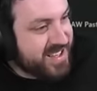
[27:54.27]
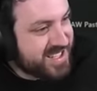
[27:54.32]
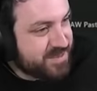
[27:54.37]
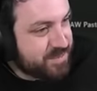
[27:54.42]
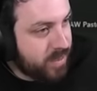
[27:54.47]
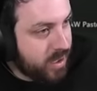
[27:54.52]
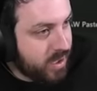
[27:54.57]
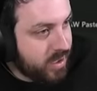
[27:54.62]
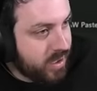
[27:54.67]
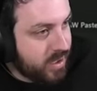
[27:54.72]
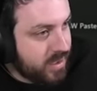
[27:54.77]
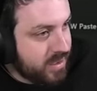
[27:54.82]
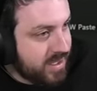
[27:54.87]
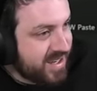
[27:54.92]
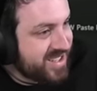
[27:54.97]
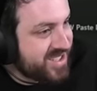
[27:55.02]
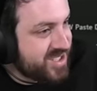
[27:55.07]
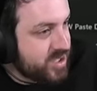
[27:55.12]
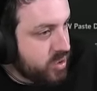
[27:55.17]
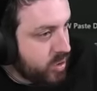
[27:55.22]
plugin
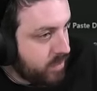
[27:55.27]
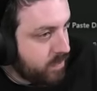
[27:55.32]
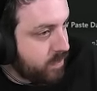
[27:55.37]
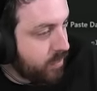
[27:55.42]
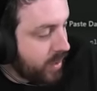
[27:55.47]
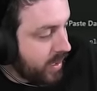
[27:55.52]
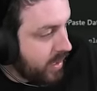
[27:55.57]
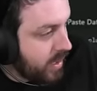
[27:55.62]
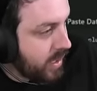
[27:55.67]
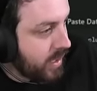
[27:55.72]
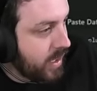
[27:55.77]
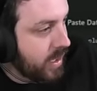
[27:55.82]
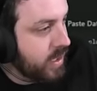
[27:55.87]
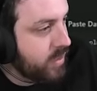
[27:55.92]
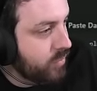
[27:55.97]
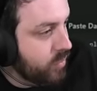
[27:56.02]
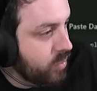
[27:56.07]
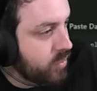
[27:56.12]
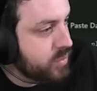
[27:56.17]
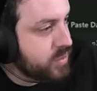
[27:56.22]
is not breaking any
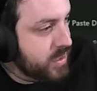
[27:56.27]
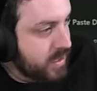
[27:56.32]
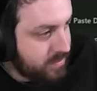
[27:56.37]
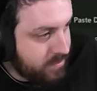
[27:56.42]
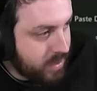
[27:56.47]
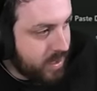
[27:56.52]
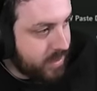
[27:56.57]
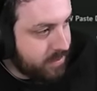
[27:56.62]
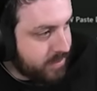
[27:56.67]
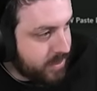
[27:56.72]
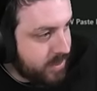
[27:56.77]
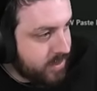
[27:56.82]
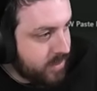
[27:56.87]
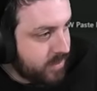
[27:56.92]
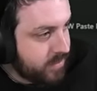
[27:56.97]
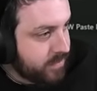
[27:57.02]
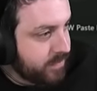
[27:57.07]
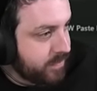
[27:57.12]
rules in my opinion.